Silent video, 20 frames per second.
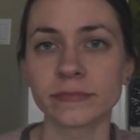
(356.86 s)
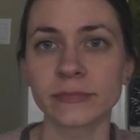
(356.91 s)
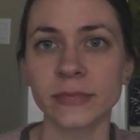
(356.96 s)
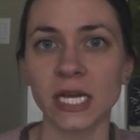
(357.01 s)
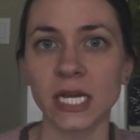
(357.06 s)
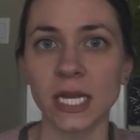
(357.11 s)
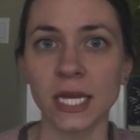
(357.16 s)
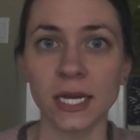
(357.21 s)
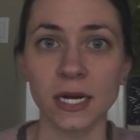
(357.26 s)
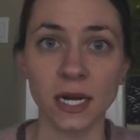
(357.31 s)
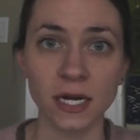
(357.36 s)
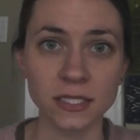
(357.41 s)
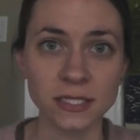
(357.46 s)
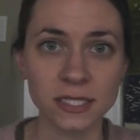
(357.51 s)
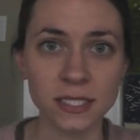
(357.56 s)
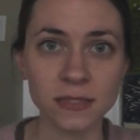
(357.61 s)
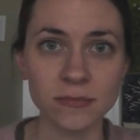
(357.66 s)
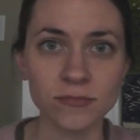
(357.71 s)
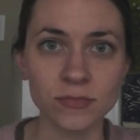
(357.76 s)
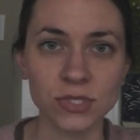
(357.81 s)
that he had
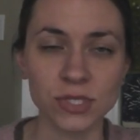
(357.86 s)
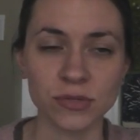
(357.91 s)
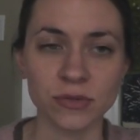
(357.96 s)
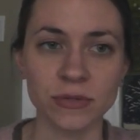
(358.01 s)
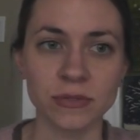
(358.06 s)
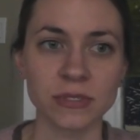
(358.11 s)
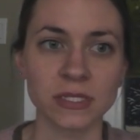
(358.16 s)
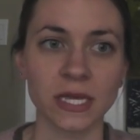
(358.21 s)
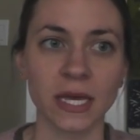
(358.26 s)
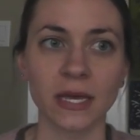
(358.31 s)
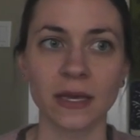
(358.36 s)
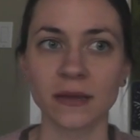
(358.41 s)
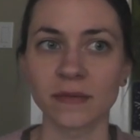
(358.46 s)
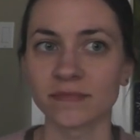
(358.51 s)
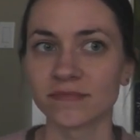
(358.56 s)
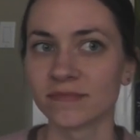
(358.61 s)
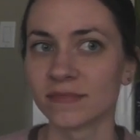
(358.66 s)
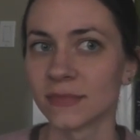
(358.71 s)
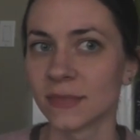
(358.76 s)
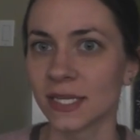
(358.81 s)
hunted, so it was like,
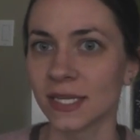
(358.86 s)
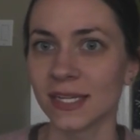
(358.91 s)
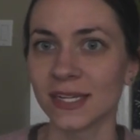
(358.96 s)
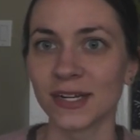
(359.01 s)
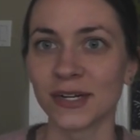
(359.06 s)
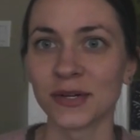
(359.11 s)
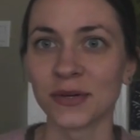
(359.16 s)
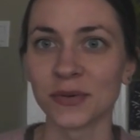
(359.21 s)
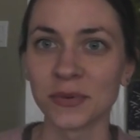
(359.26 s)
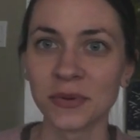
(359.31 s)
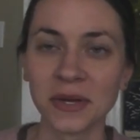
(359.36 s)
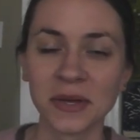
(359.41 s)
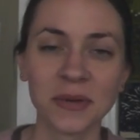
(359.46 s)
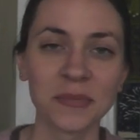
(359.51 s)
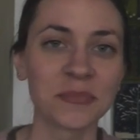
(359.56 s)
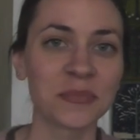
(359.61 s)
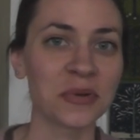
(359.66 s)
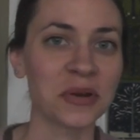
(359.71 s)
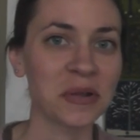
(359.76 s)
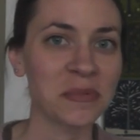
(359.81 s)
you know,
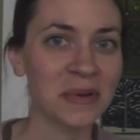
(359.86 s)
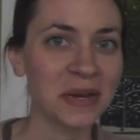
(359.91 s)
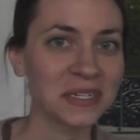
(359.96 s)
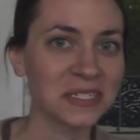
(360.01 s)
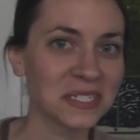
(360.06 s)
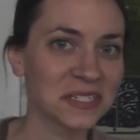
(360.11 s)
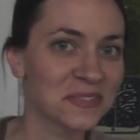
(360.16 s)
pretty much